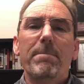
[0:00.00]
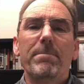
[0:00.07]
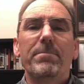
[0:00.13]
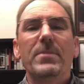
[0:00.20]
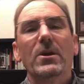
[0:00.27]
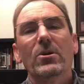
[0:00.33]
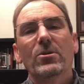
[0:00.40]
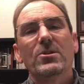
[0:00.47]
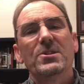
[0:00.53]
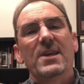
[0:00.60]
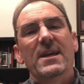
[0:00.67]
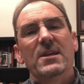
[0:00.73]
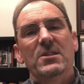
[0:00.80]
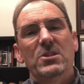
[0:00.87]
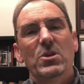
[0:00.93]
because
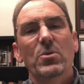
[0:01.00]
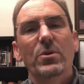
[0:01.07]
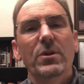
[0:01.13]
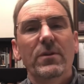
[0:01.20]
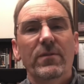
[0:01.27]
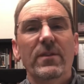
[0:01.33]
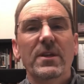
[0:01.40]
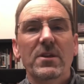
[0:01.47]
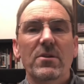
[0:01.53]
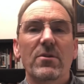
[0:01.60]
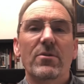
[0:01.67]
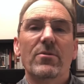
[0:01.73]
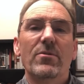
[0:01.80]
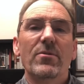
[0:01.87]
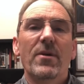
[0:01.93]
they intuitively
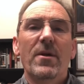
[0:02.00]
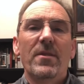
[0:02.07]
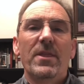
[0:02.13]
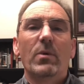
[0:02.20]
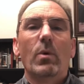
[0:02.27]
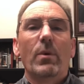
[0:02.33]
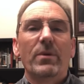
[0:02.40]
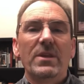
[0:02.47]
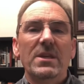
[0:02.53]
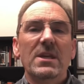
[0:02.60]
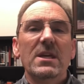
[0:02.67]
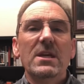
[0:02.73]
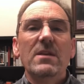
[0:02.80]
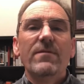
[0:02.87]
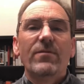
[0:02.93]
knew that what we
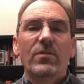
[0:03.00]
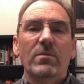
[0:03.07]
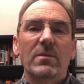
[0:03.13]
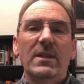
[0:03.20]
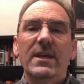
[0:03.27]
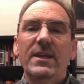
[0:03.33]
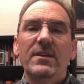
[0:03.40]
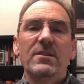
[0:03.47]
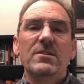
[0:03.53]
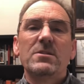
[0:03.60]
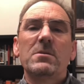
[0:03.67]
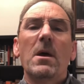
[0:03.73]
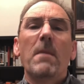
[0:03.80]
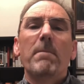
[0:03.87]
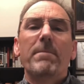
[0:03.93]
need from
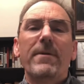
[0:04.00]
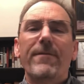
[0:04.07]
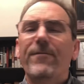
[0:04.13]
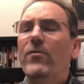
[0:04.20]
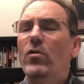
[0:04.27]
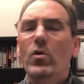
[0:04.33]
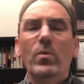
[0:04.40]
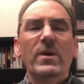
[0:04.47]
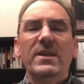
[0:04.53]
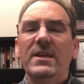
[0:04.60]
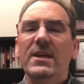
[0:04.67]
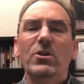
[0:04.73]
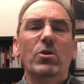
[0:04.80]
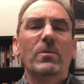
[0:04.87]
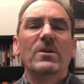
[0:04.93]
leaders before we
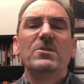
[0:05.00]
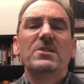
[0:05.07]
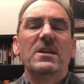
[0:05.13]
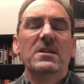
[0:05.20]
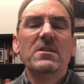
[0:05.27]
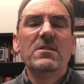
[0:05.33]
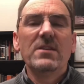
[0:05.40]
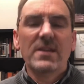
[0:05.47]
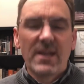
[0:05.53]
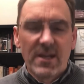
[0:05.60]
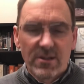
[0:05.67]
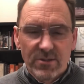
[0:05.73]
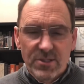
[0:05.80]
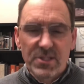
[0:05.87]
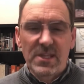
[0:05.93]
need almost anything
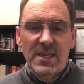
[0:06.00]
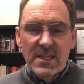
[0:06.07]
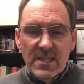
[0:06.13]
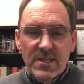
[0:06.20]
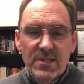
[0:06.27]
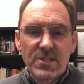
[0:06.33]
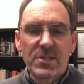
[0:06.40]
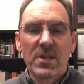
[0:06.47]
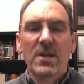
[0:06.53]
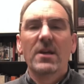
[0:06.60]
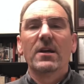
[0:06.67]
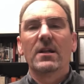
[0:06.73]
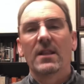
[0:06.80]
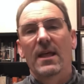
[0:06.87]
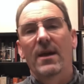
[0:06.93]
else is
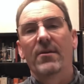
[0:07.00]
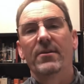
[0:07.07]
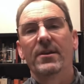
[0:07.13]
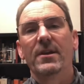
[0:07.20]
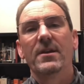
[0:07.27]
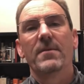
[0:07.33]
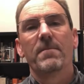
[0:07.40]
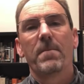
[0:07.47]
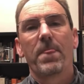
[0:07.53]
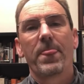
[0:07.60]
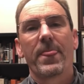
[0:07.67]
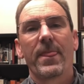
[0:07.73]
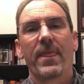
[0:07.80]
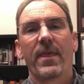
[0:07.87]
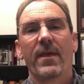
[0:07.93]
clarity.
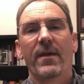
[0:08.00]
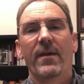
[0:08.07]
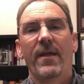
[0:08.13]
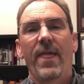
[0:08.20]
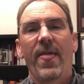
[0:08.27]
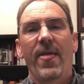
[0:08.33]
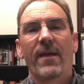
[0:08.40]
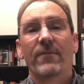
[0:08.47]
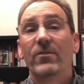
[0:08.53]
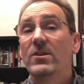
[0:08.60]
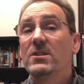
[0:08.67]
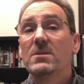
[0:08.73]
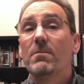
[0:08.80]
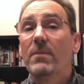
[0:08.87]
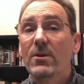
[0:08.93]

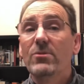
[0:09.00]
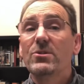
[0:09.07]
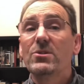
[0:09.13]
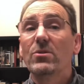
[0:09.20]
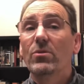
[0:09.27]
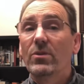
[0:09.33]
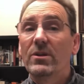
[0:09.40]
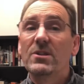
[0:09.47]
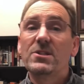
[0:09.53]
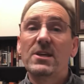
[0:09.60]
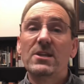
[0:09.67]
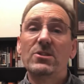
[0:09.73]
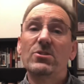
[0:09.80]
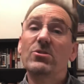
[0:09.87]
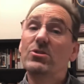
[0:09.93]
Friends, most
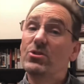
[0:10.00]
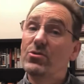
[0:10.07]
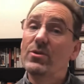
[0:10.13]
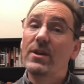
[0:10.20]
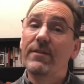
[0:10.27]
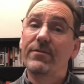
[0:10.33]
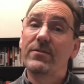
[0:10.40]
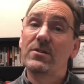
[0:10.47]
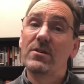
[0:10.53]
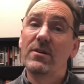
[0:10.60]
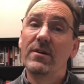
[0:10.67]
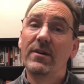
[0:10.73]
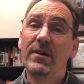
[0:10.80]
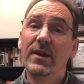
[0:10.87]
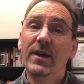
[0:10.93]
organizations drift
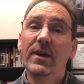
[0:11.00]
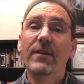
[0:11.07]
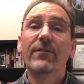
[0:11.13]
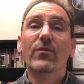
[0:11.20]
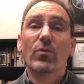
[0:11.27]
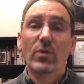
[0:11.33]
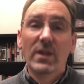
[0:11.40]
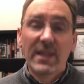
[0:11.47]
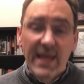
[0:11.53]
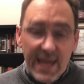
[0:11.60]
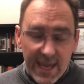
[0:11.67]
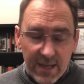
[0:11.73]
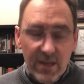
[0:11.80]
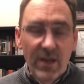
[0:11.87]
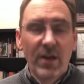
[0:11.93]
for
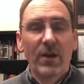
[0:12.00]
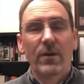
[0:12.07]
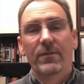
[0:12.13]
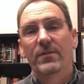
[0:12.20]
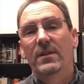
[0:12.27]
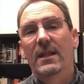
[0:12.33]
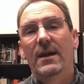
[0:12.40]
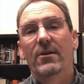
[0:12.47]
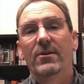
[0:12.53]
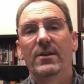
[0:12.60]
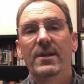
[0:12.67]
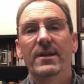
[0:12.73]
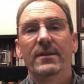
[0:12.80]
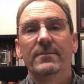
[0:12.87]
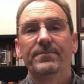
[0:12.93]
lack of
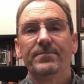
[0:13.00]
clarity.